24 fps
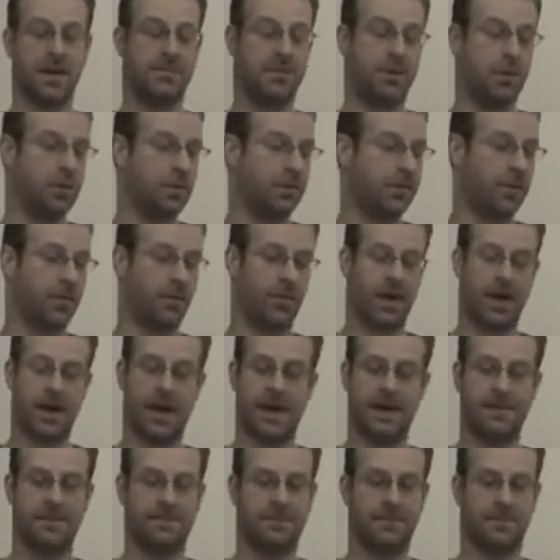Beautiful
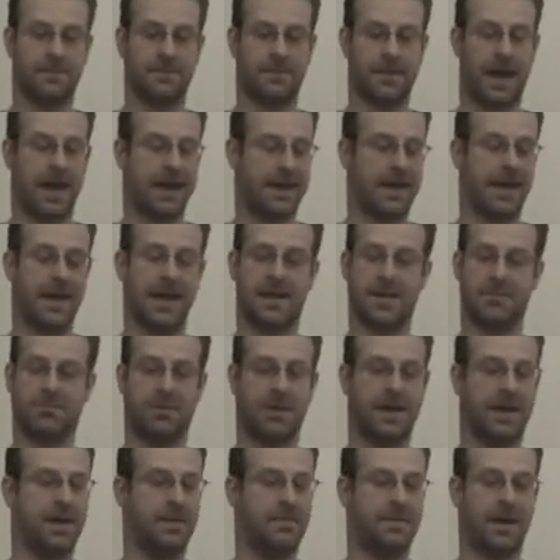wine. I can't
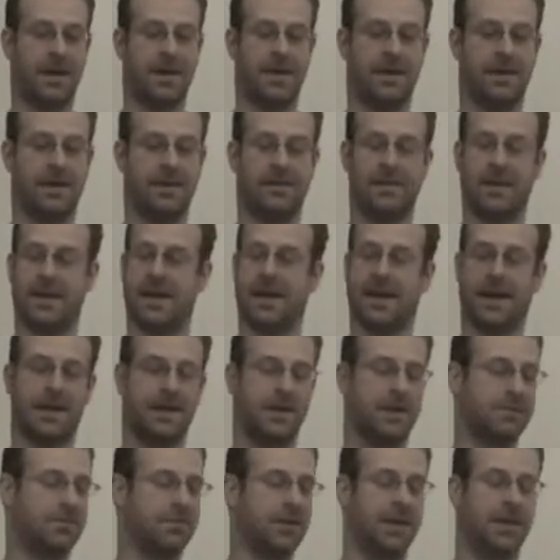complain about it, and I
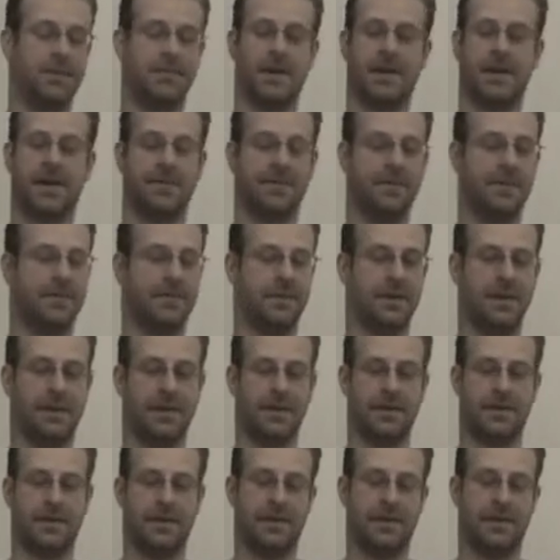can complain about everything.